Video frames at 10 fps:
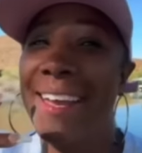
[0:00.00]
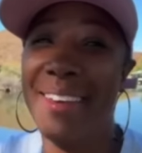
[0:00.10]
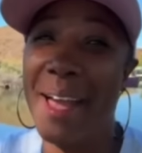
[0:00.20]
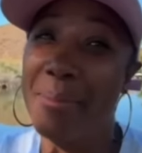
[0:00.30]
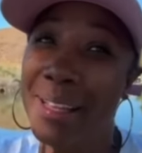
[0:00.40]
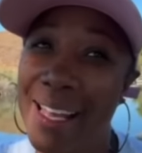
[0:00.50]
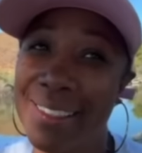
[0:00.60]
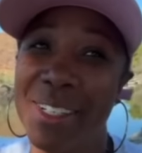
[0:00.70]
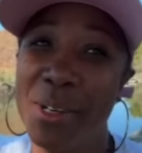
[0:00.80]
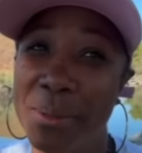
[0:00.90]
Bet you have
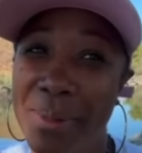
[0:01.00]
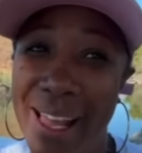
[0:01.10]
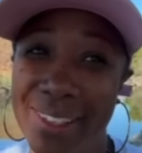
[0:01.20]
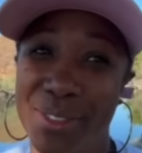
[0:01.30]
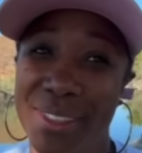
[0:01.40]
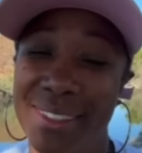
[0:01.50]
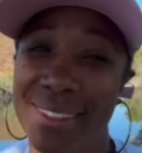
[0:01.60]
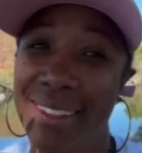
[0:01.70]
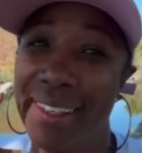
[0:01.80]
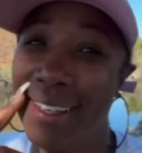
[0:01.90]
plastic on the mattress.
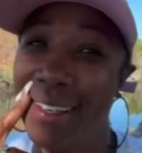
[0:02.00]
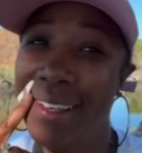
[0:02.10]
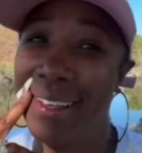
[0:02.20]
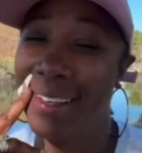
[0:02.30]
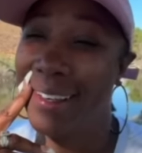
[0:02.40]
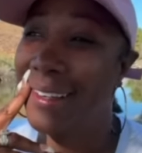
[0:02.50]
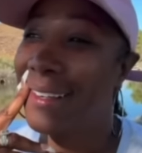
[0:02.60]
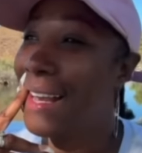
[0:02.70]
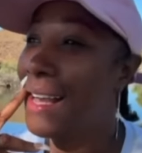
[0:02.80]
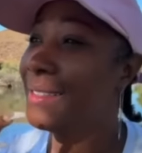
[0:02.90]

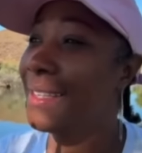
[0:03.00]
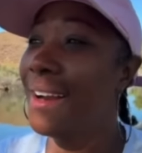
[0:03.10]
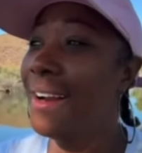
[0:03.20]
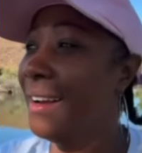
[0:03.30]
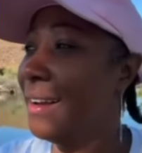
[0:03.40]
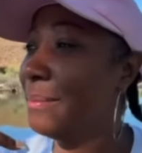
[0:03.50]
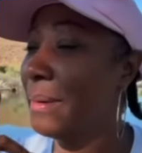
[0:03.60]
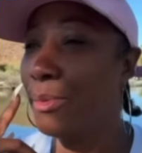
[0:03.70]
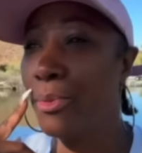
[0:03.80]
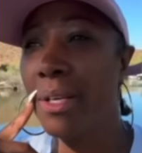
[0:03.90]
I said, uh-uh,
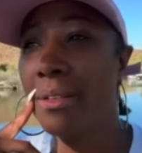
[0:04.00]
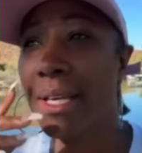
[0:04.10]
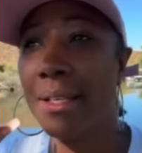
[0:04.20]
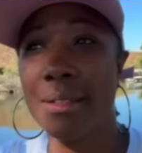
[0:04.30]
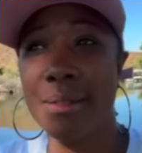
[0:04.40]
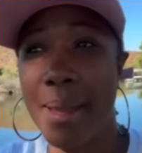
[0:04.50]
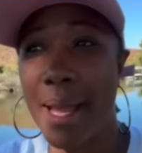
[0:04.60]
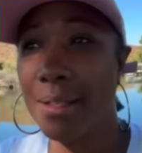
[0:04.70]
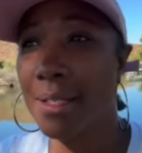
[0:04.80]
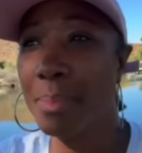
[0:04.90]
baby, we gonna take this
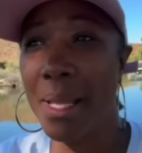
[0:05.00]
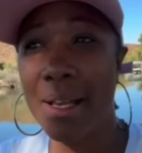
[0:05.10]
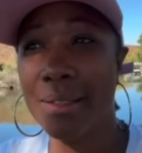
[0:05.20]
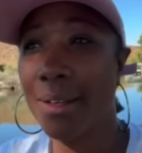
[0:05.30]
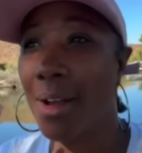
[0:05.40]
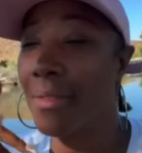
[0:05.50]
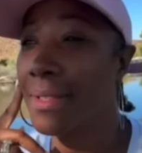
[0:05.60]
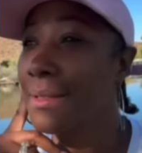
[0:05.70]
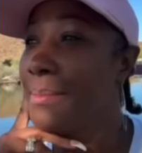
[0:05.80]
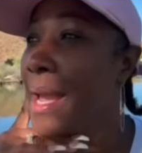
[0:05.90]
this plastic
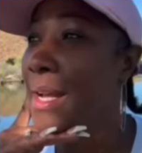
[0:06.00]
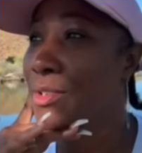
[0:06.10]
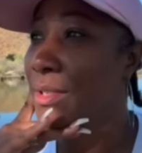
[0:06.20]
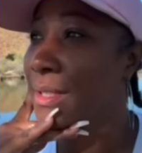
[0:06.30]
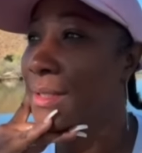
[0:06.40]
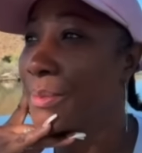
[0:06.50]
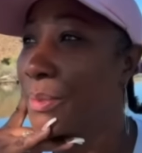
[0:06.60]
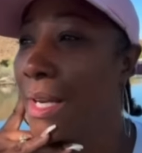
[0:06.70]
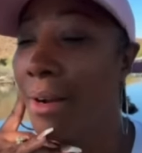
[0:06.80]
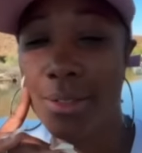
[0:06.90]
off this mattress.
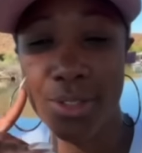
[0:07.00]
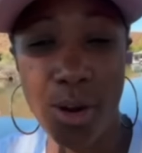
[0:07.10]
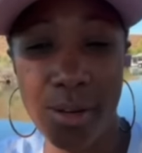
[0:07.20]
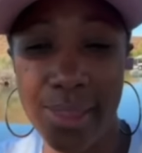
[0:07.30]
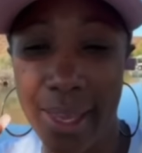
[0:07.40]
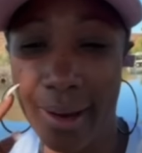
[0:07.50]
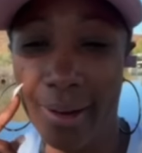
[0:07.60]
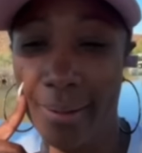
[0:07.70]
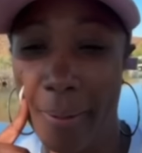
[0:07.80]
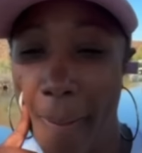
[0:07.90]
We gonna start
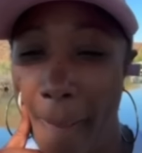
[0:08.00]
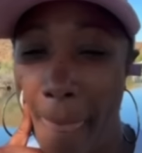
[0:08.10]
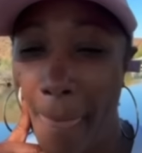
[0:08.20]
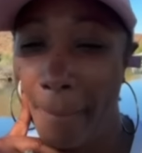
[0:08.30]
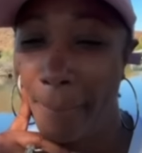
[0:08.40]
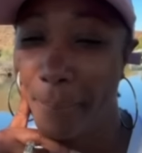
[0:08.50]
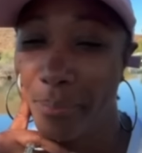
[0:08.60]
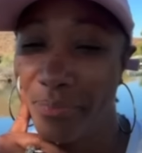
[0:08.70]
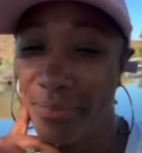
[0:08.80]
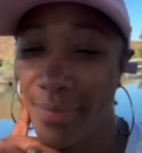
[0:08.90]
there.
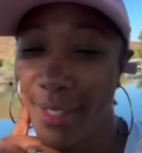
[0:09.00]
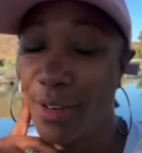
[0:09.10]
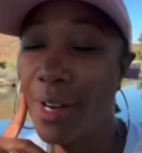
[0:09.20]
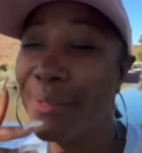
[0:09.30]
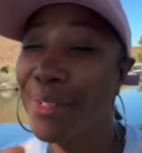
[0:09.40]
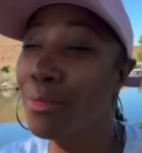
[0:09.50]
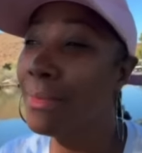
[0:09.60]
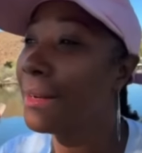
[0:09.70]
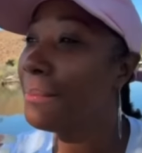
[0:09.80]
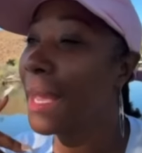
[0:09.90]
Girl, when you
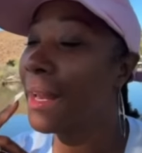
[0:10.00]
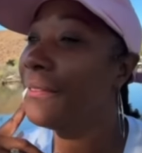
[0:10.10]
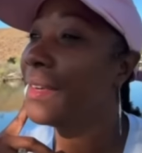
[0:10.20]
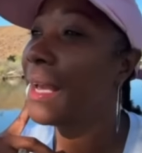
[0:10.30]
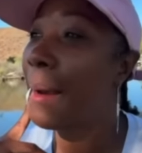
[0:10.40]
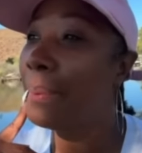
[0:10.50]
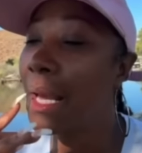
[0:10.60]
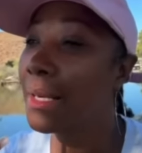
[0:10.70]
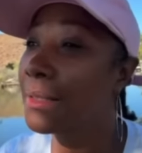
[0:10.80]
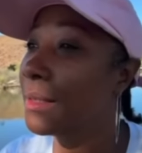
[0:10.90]
meet a man, if he got
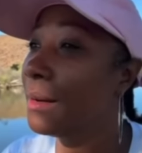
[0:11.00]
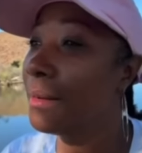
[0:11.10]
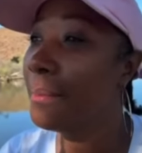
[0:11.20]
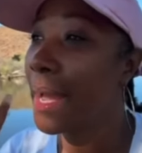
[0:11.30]
plastic on the